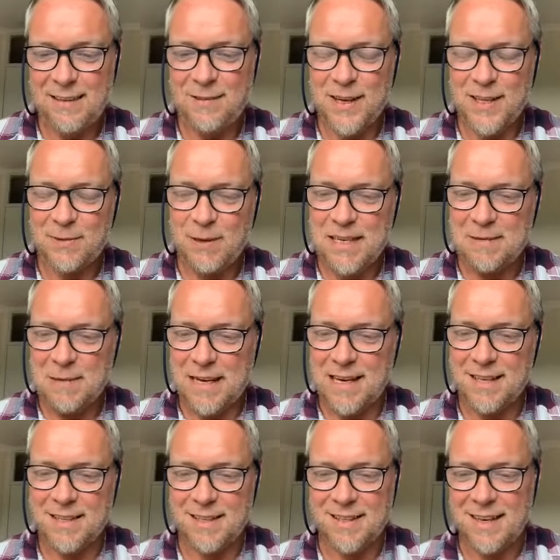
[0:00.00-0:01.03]
the first one is my
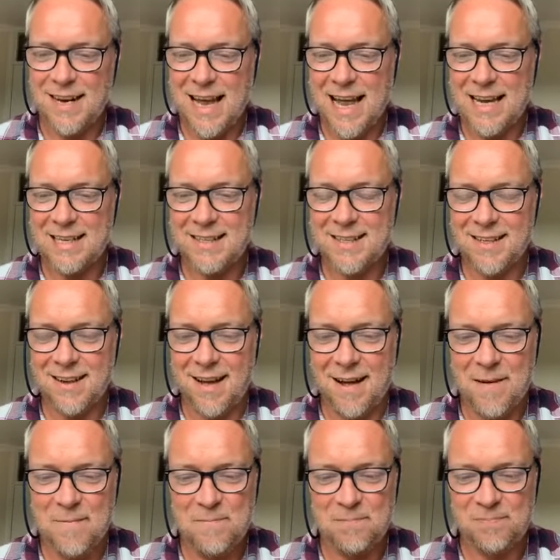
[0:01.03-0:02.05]
cousin, and
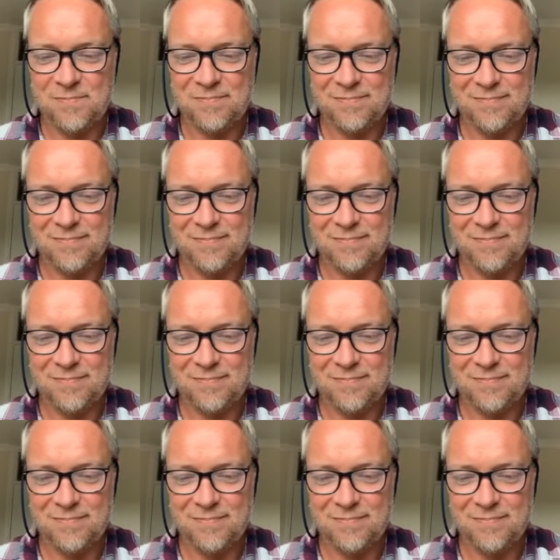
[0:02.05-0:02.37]
um,